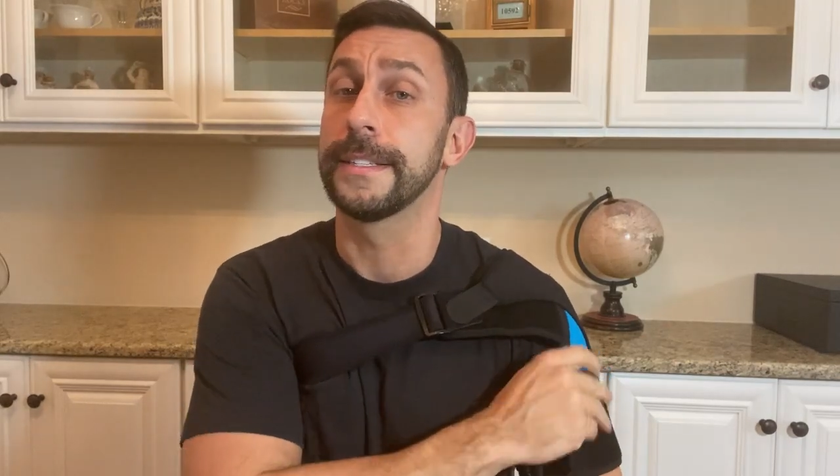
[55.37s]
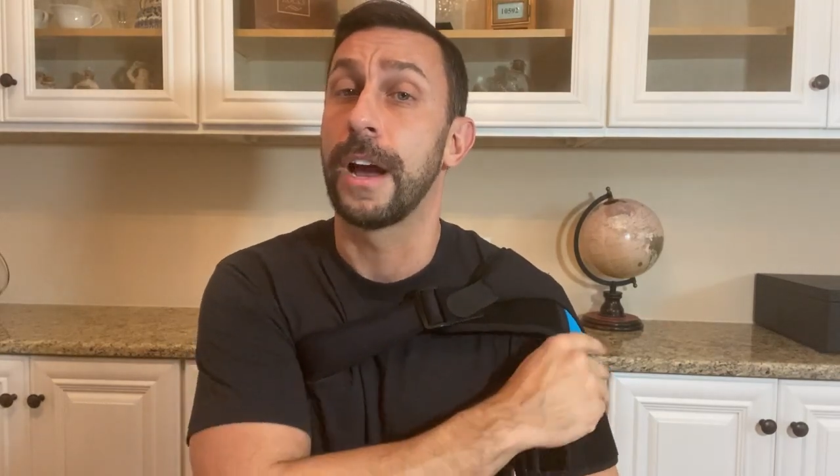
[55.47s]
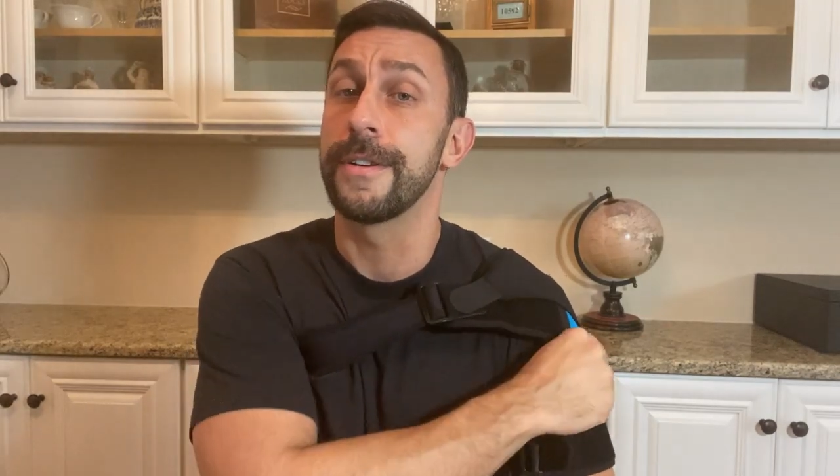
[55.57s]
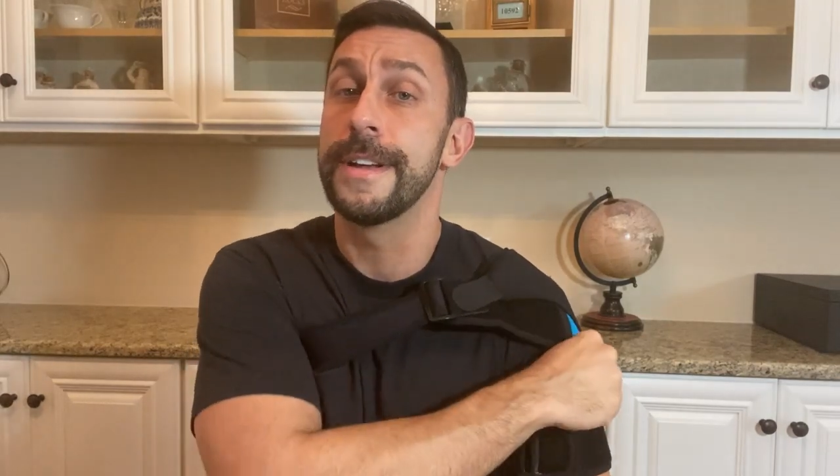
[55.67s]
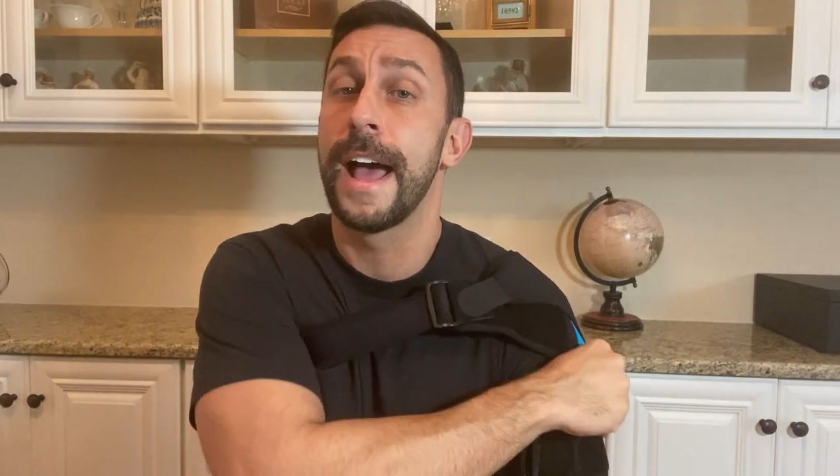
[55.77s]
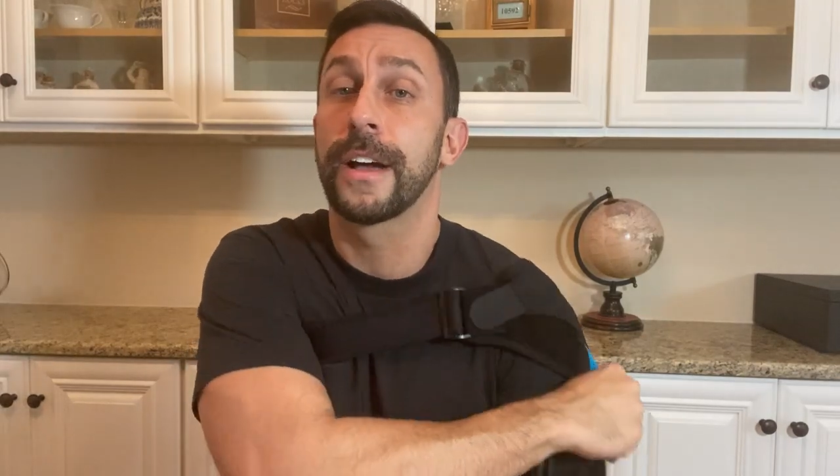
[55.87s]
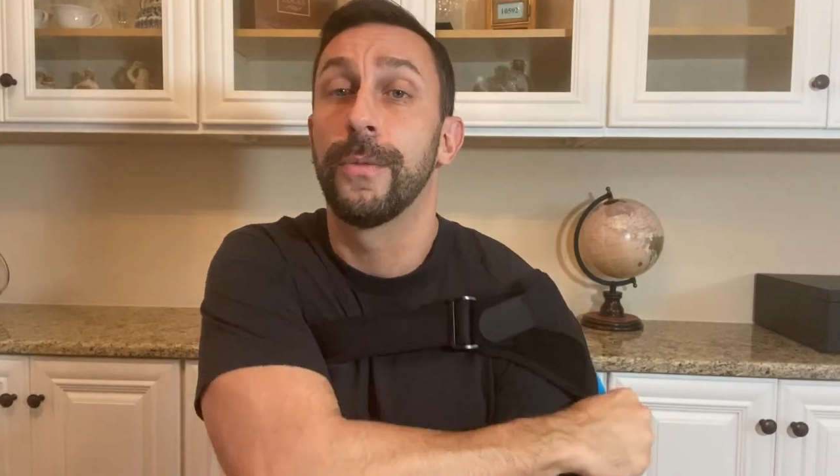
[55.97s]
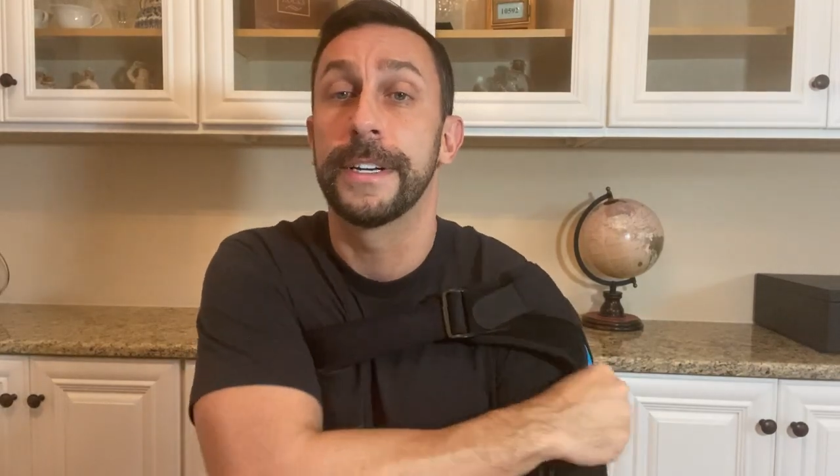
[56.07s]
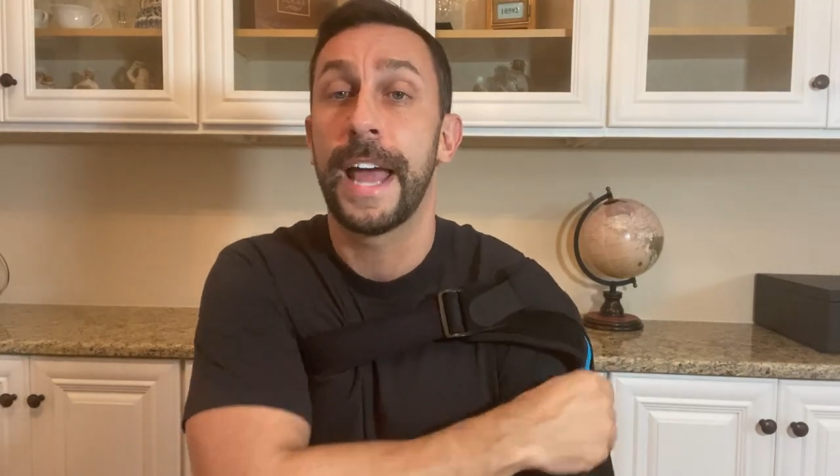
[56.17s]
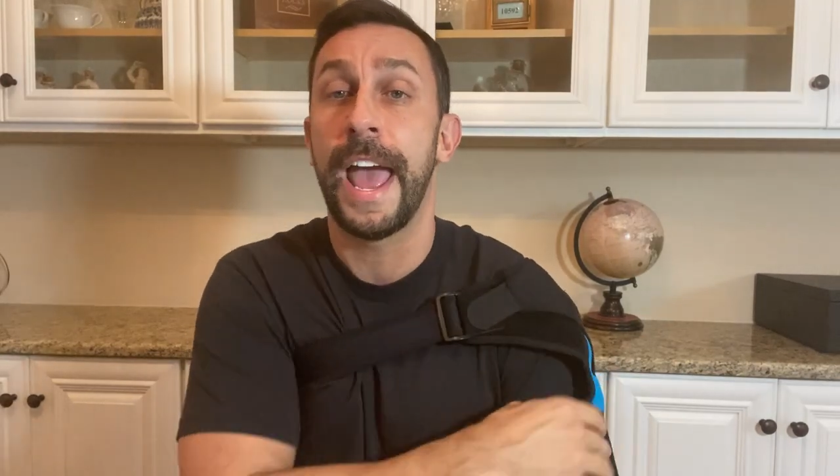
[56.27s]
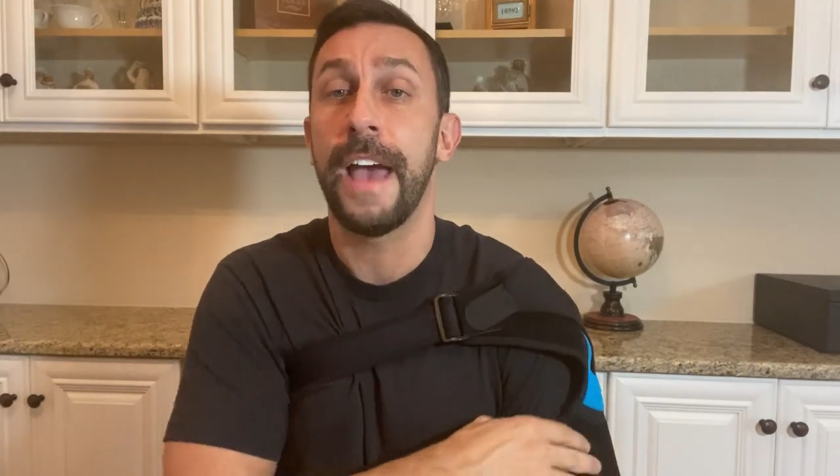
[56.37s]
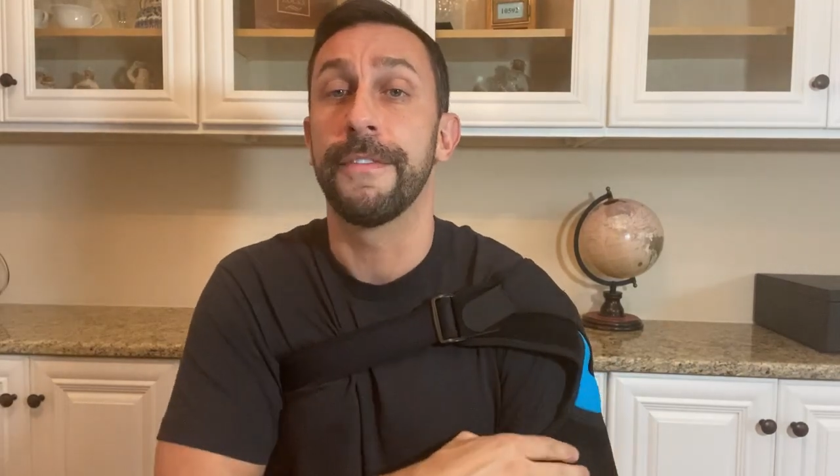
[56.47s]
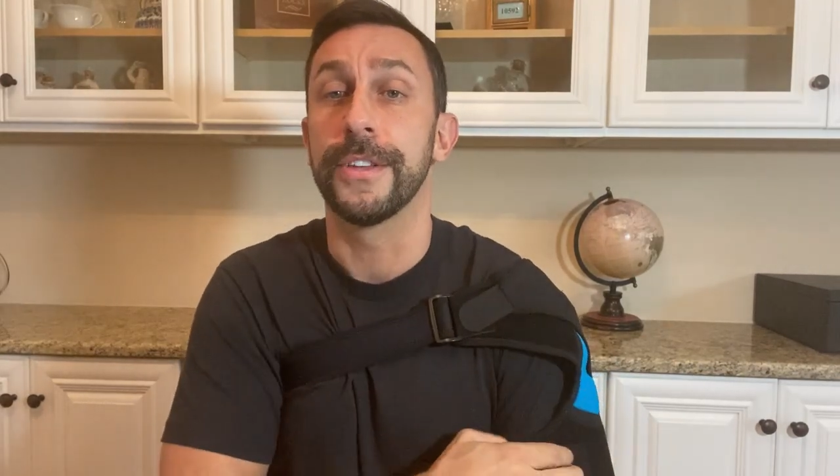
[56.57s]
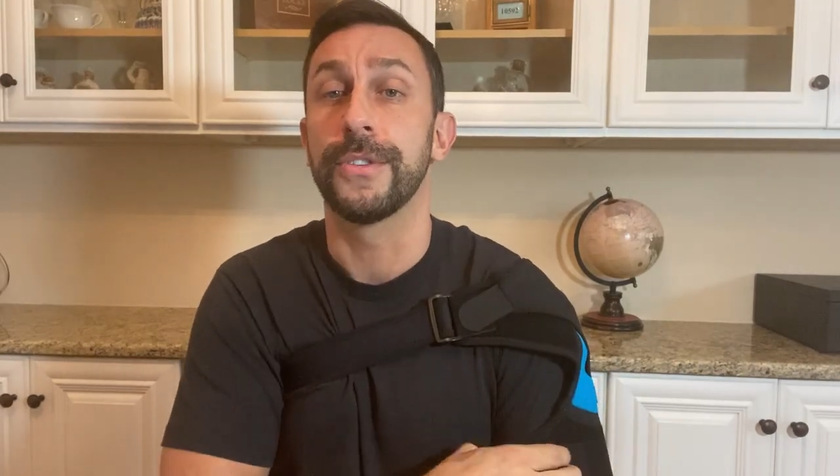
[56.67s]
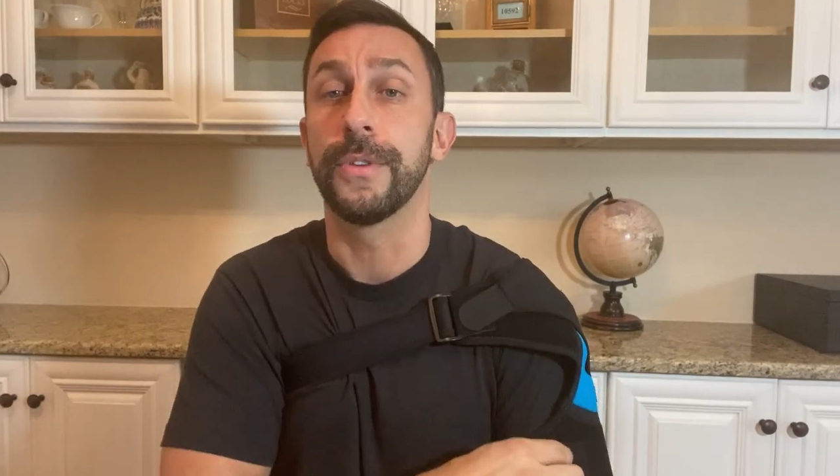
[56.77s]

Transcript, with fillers: are not going to have this.